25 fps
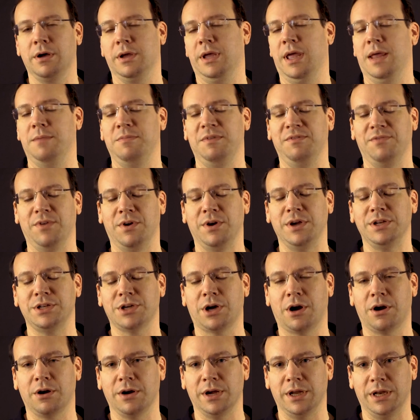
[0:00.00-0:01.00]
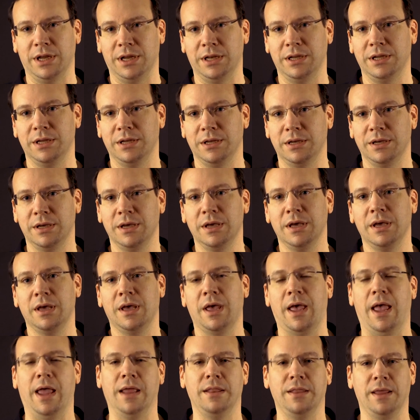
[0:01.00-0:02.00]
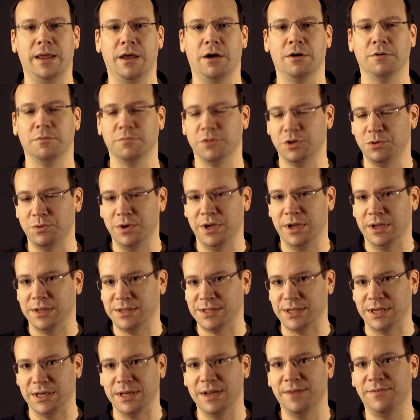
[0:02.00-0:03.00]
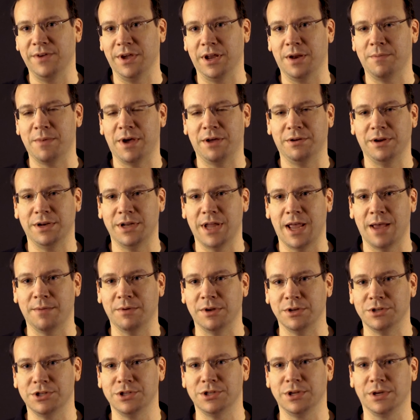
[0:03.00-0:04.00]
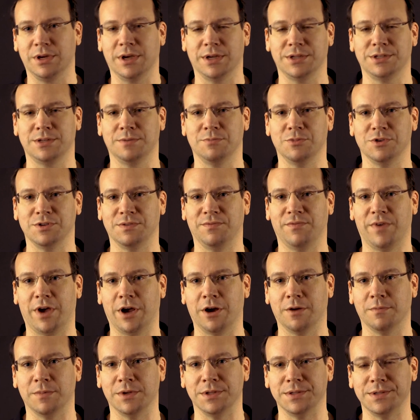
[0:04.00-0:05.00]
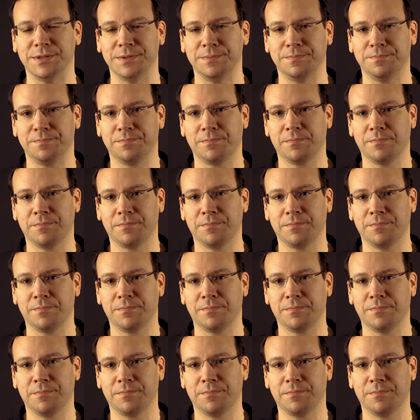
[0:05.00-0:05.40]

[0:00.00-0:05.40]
can be very targeted, and they are doing a significant amount of damage to customers' environments.